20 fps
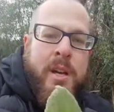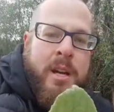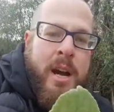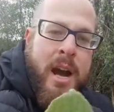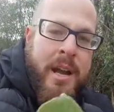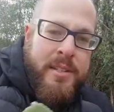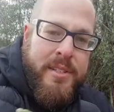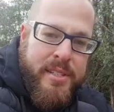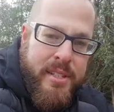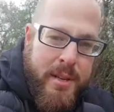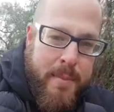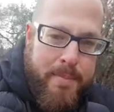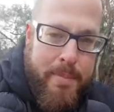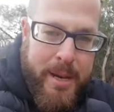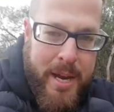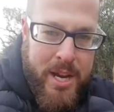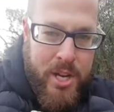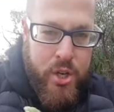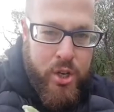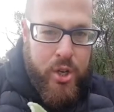
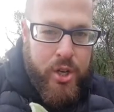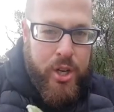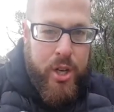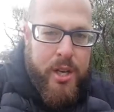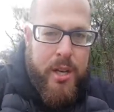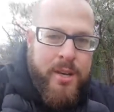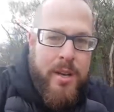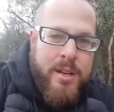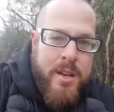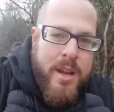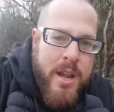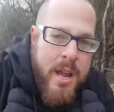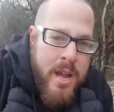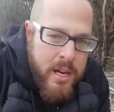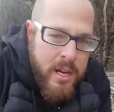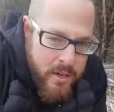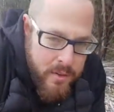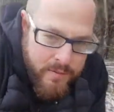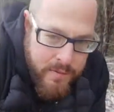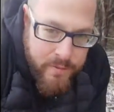constipation,
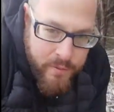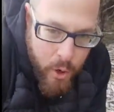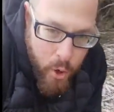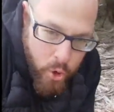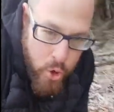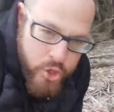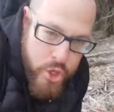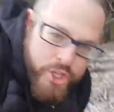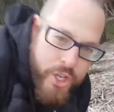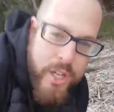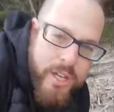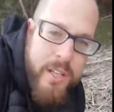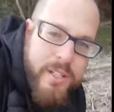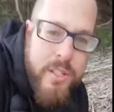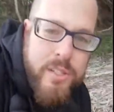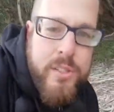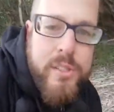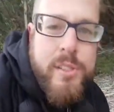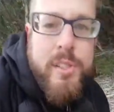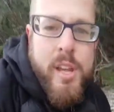
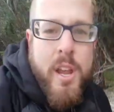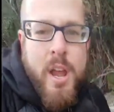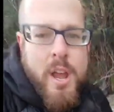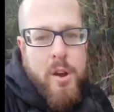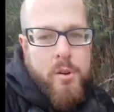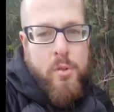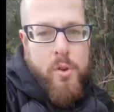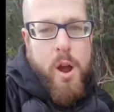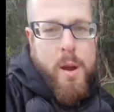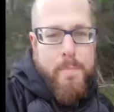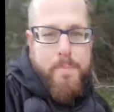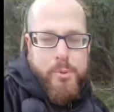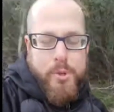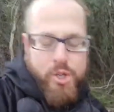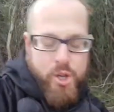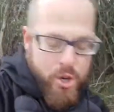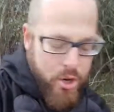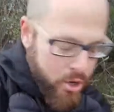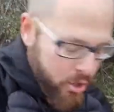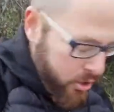convulsions,
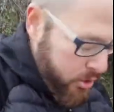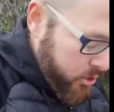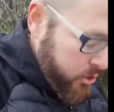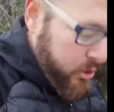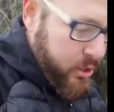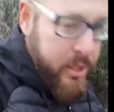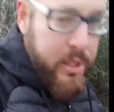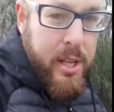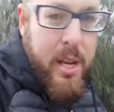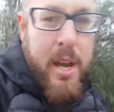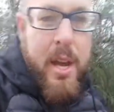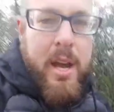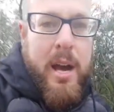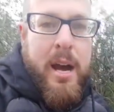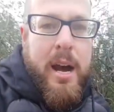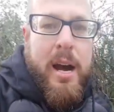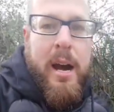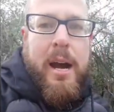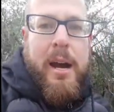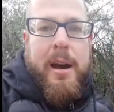ruptures,
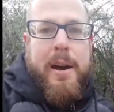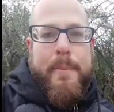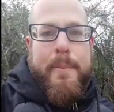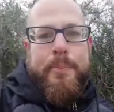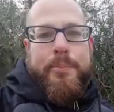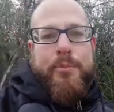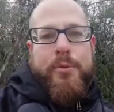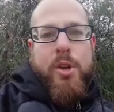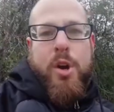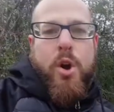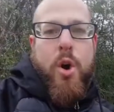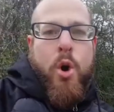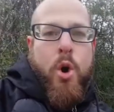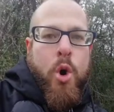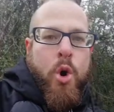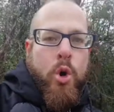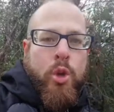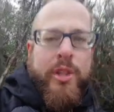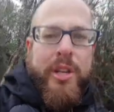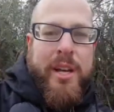
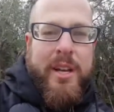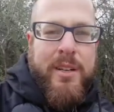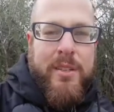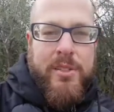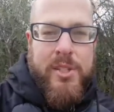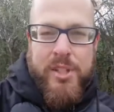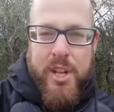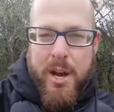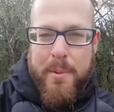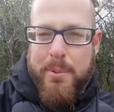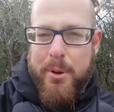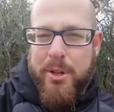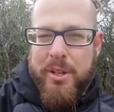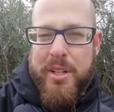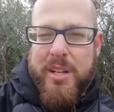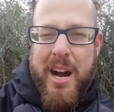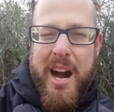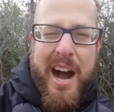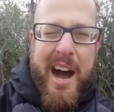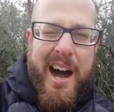old and stubborn
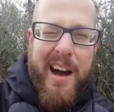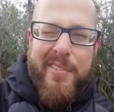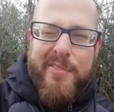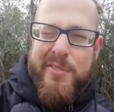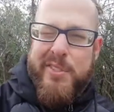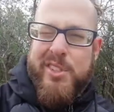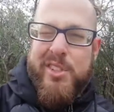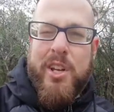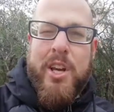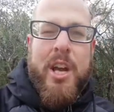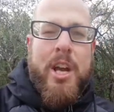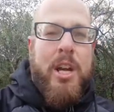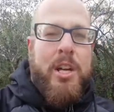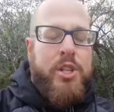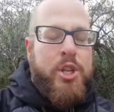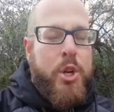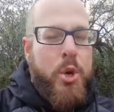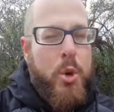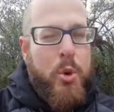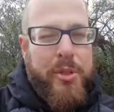coughs,
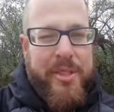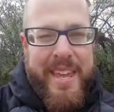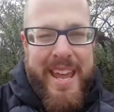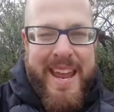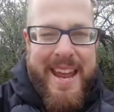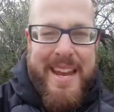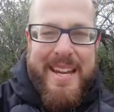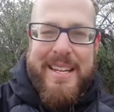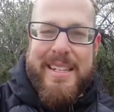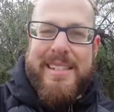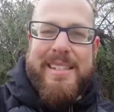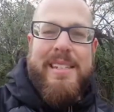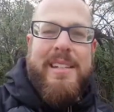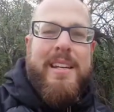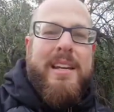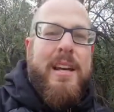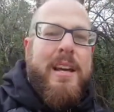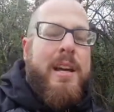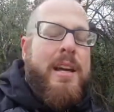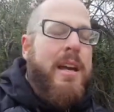toothaches,
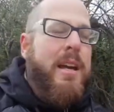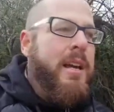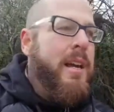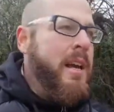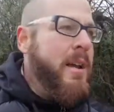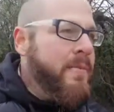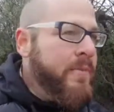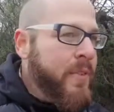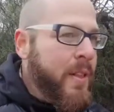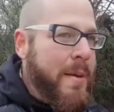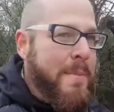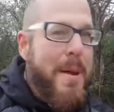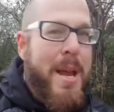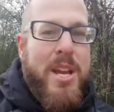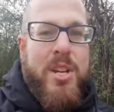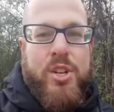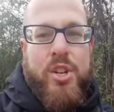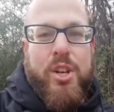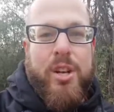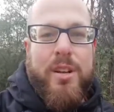
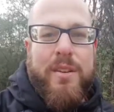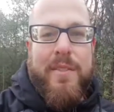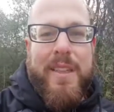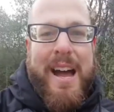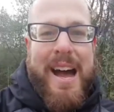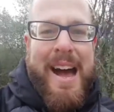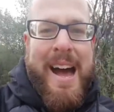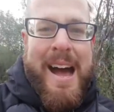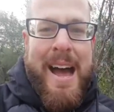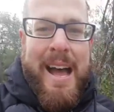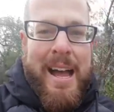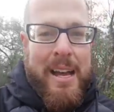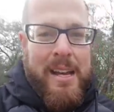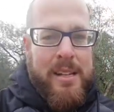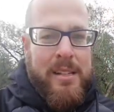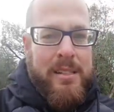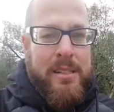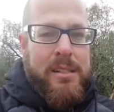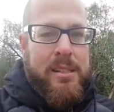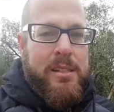inflammation of the
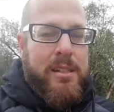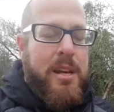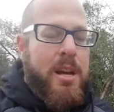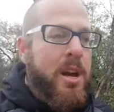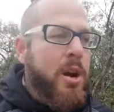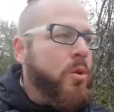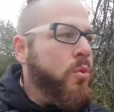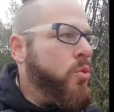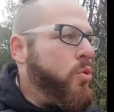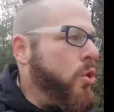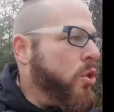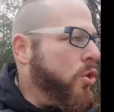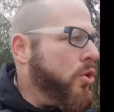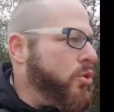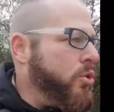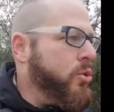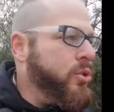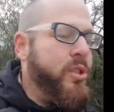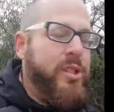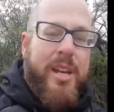eyes,
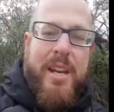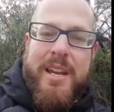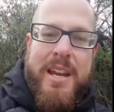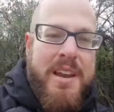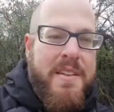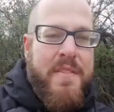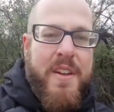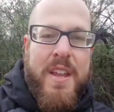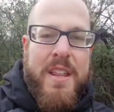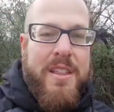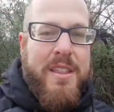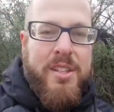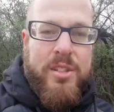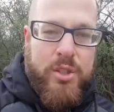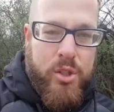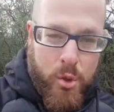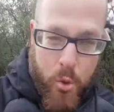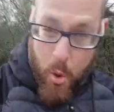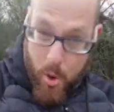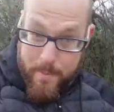wounds, and even
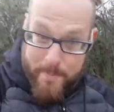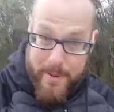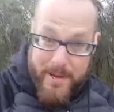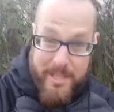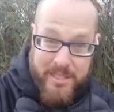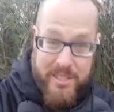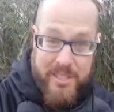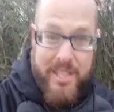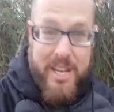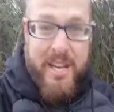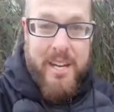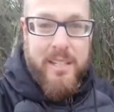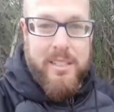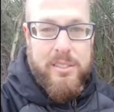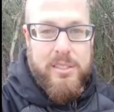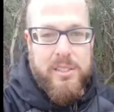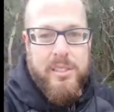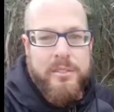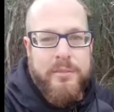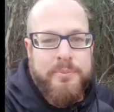scorpion
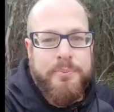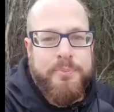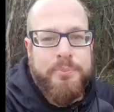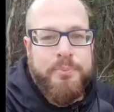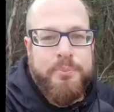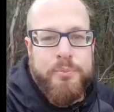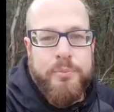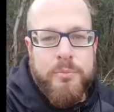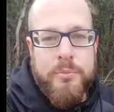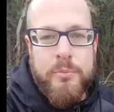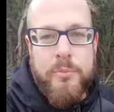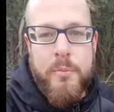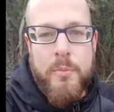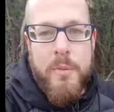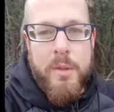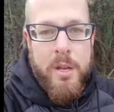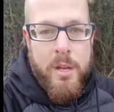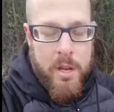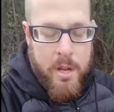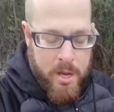stings.
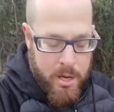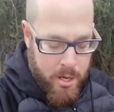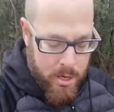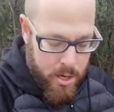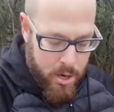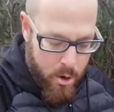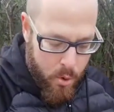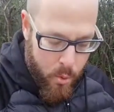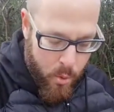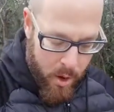You know,